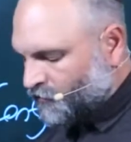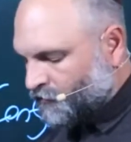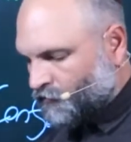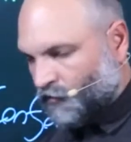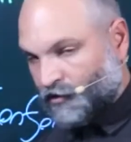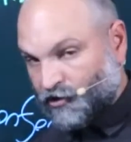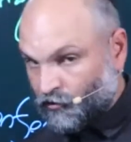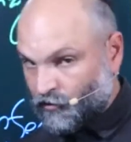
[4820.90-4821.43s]

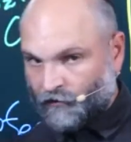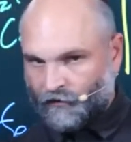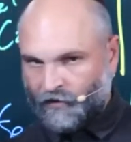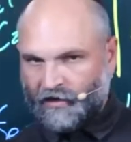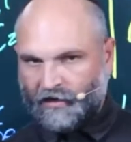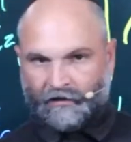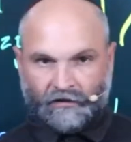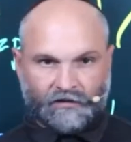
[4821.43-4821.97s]
Which you can
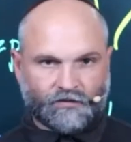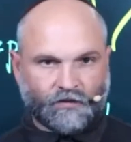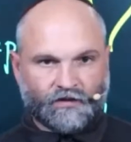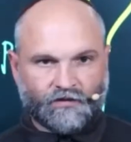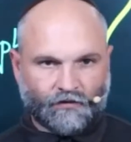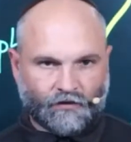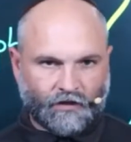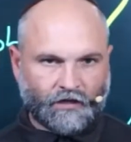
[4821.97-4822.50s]
read in this
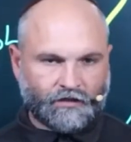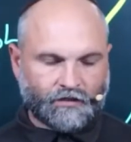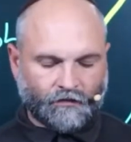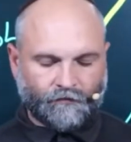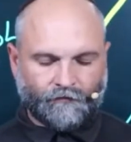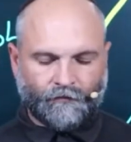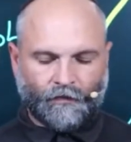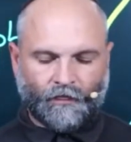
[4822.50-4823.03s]
week's parasha.
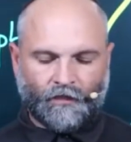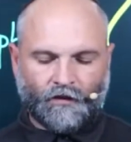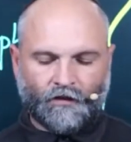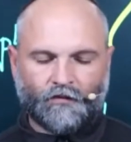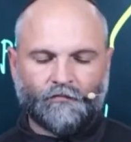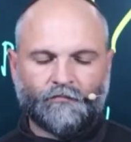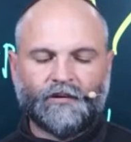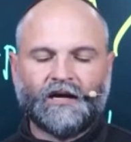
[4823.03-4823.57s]

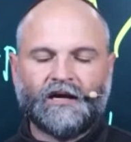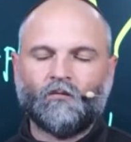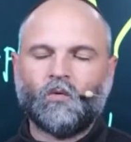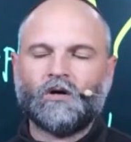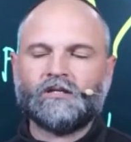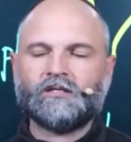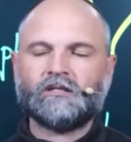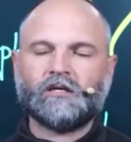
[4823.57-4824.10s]
But
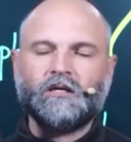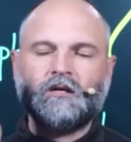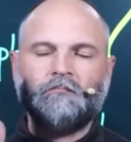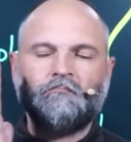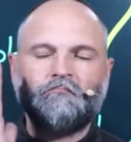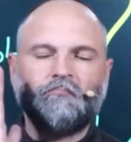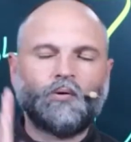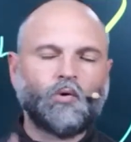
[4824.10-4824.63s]
what's
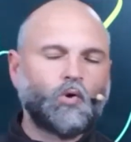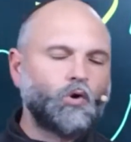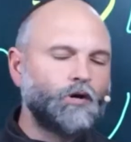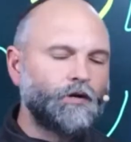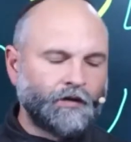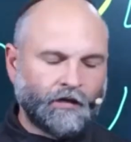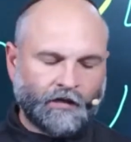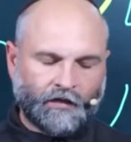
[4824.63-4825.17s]

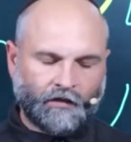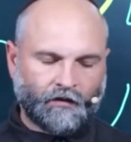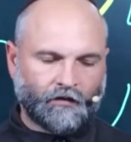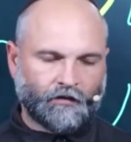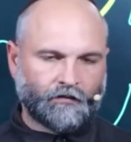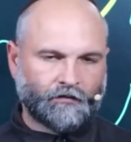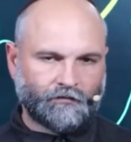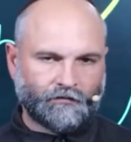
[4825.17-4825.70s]
important here
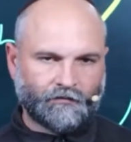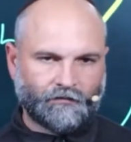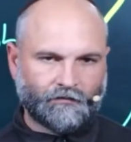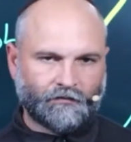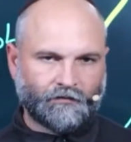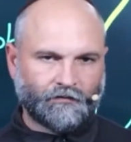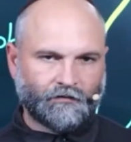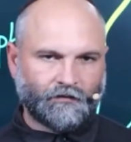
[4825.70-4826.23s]

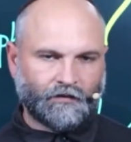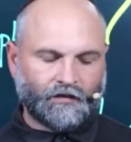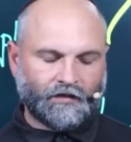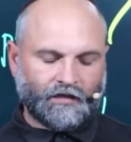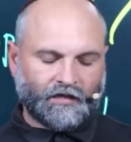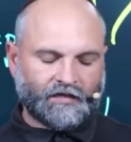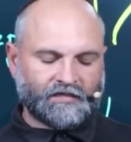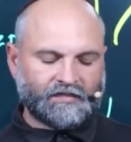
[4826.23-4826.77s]

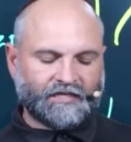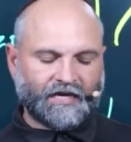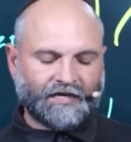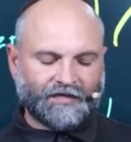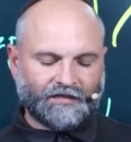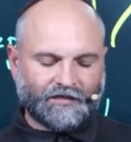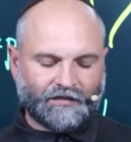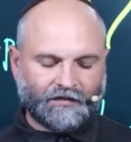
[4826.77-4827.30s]
is
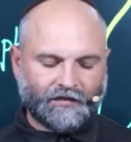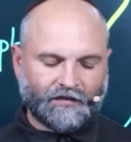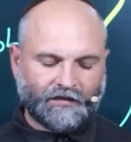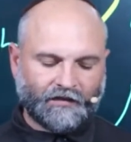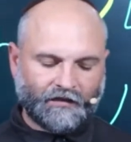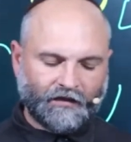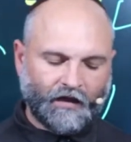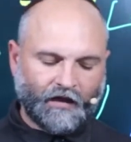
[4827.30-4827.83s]
that
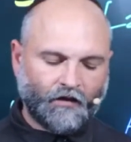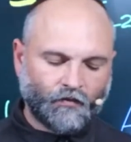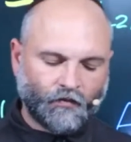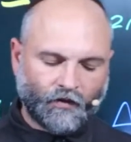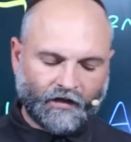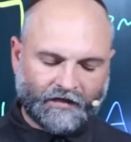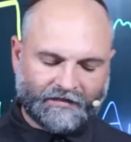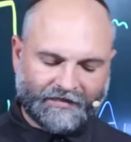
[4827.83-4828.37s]

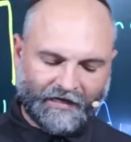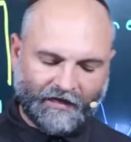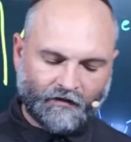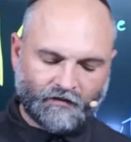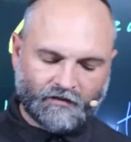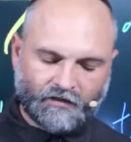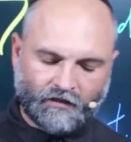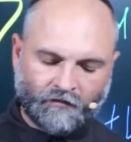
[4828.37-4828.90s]
Yahweh
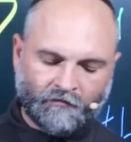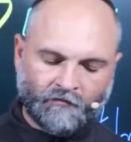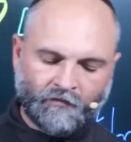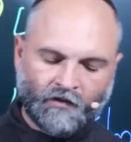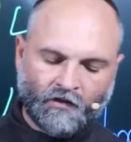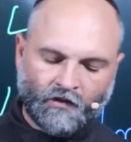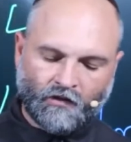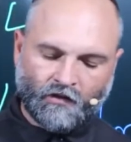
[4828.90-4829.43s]
tells him,
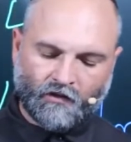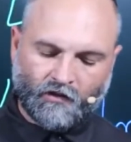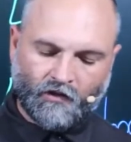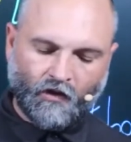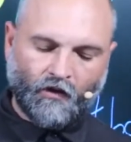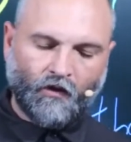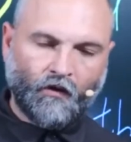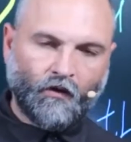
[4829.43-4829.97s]

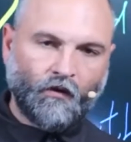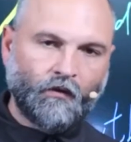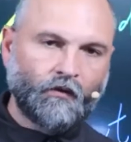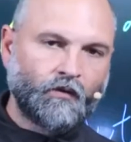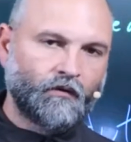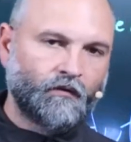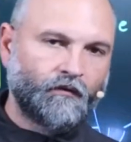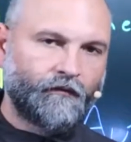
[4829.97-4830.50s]
go
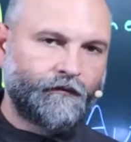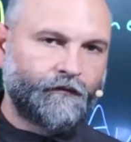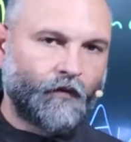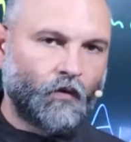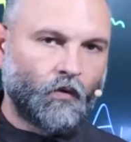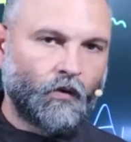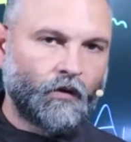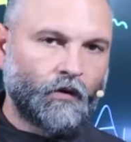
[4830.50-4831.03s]

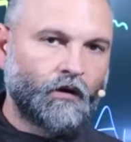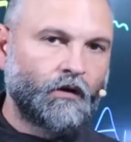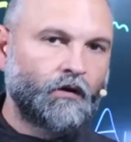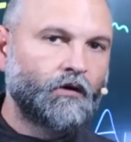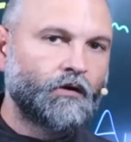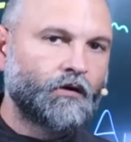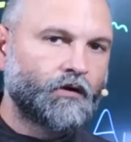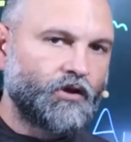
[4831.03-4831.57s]
for
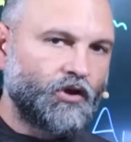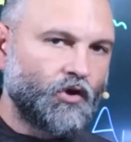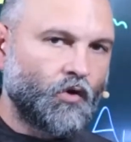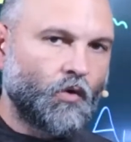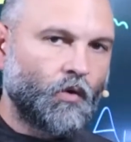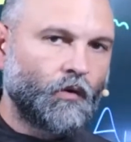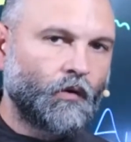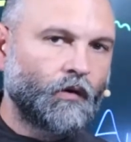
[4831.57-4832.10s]

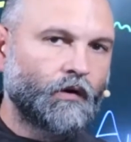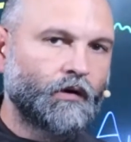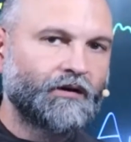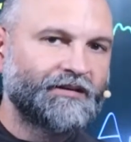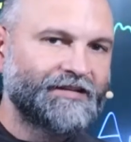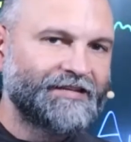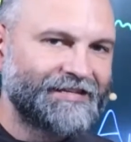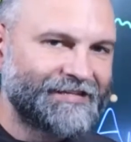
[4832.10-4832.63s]

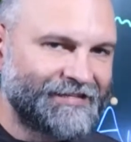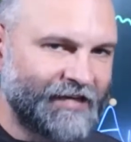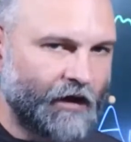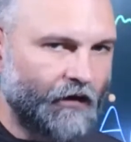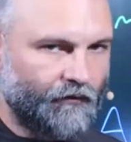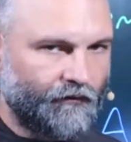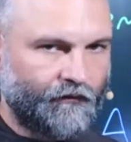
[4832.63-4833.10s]
yourself.